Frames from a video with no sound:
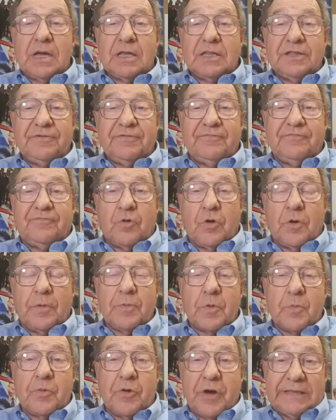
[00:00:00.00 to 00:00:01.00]
the
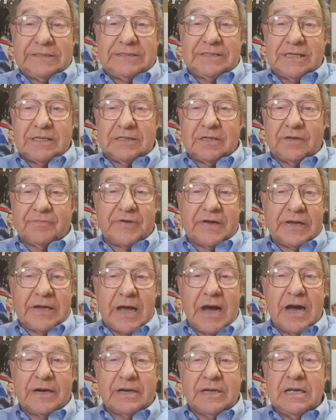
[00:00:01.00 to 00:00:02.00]
former president of
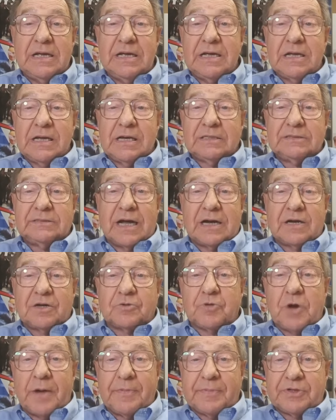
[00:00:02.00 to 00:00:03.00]
Guyana, Donald
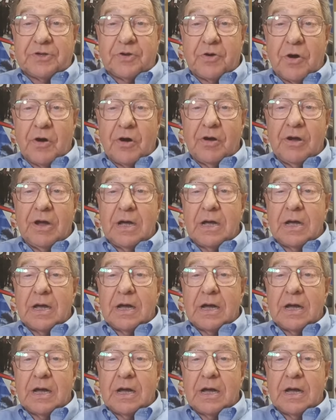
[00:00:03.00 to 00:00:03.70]
Ramatar,